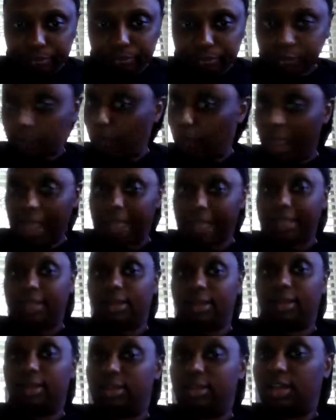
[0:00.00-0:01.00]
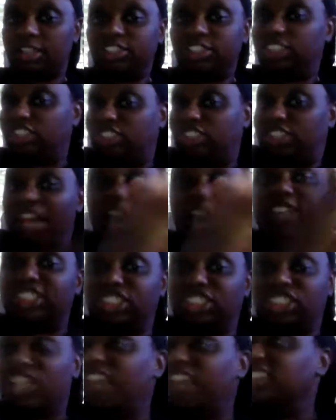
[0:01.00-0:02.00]
Why? I just
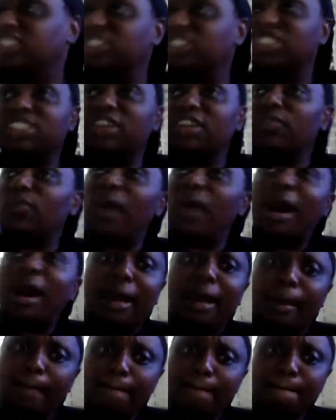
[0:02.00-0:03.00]
ask yourself why.